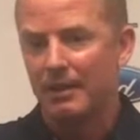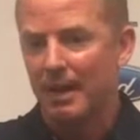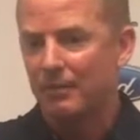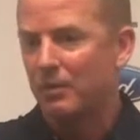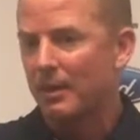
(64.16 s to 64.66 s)
like
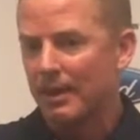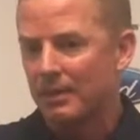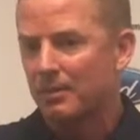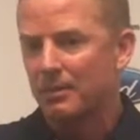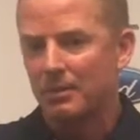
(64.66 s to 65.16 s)
after we got
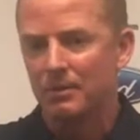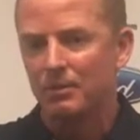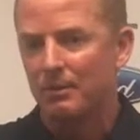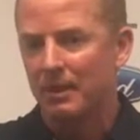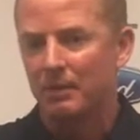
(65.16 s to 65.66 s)
introduced,
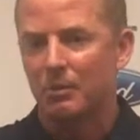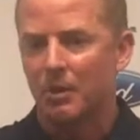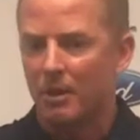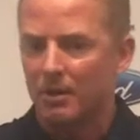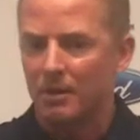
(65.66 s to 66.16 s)
we felt like we
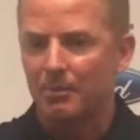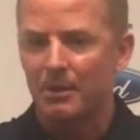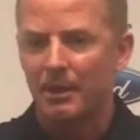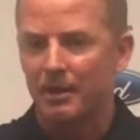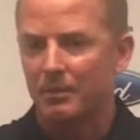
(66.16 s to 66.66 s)
could all come
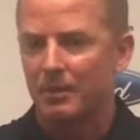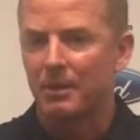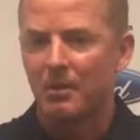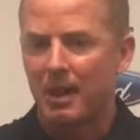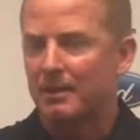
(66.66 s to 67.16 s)
together, we could
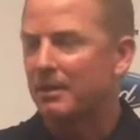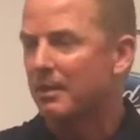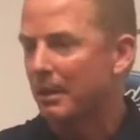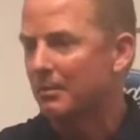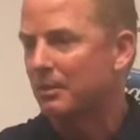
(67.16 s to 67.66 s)
go out to the
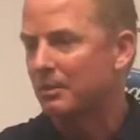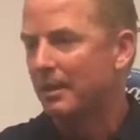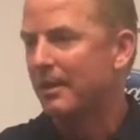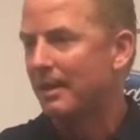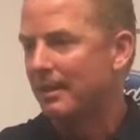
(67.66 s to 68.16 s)
numbers
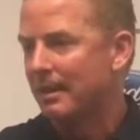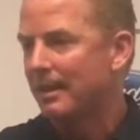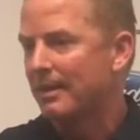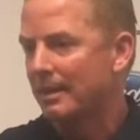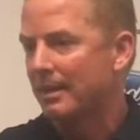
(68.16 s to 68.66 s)
and
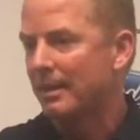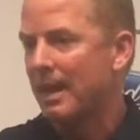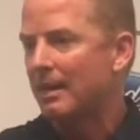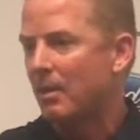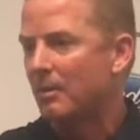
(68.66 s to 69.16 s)
take a knee,
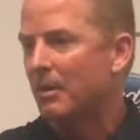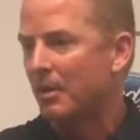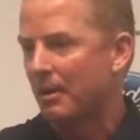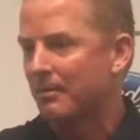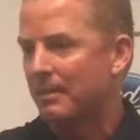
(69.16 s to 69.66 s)
lock arm in
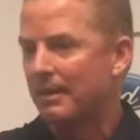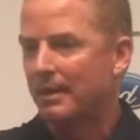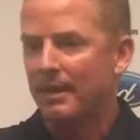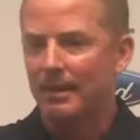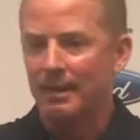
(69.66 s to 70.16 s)
arm,
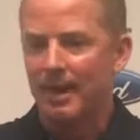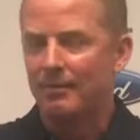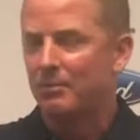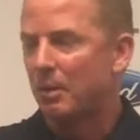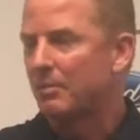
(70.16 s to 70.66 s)
and, and
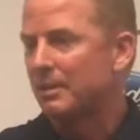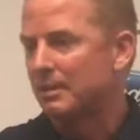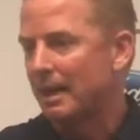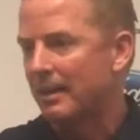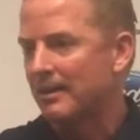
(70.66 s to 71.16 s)
have a moment of
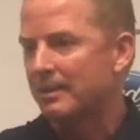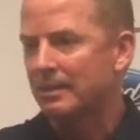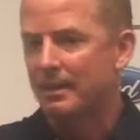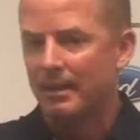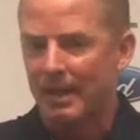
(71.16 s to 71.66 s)
silence.
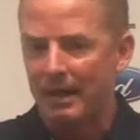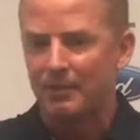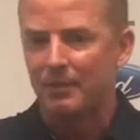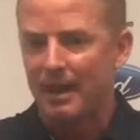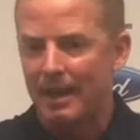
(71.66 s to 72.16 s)
And then
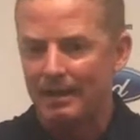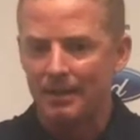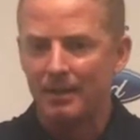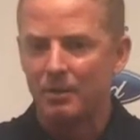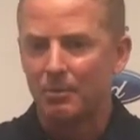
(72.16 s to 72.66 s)
after that,
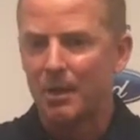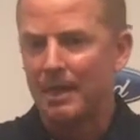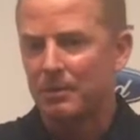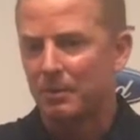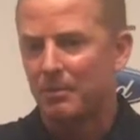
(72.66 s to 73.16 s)
go
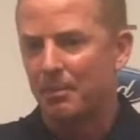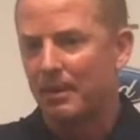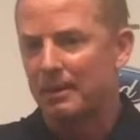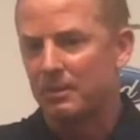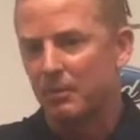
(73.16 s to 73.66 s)
back to our
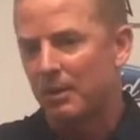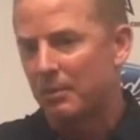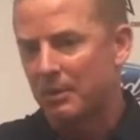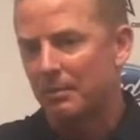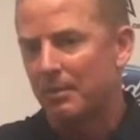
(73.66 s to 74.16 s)
place. The way
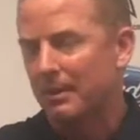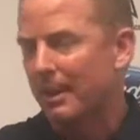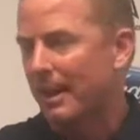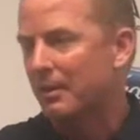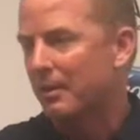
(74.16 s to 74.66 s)
we typically
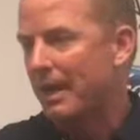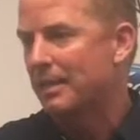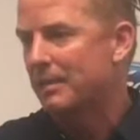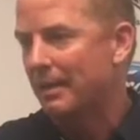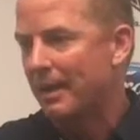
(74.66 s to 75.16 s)
handle the
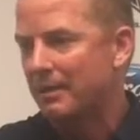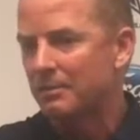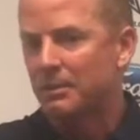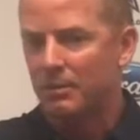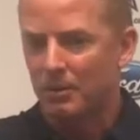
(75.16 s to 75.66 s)
national
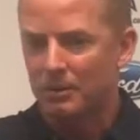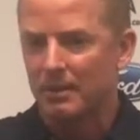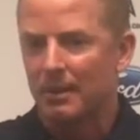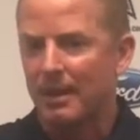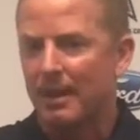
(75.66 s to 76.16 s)
anthem is toes
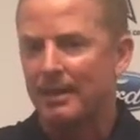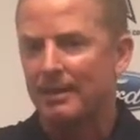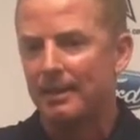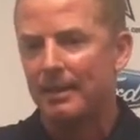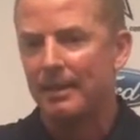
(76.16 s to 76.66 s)
on the
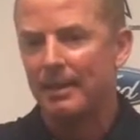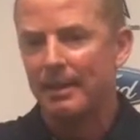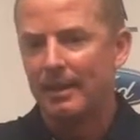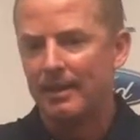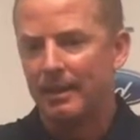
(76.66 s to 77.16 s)
line.
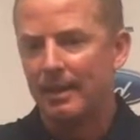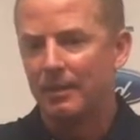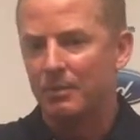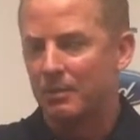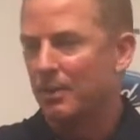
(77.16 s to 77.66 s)
And
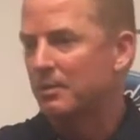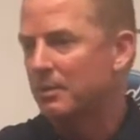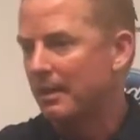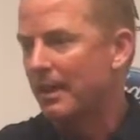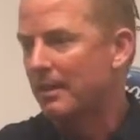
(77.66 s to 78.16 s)
uh, we chose
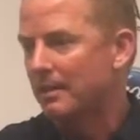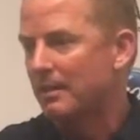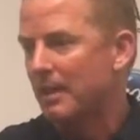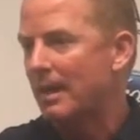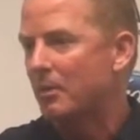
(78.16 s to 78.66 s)
today to,
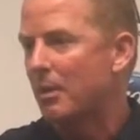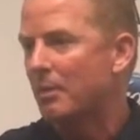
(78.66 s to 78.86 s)
to, lock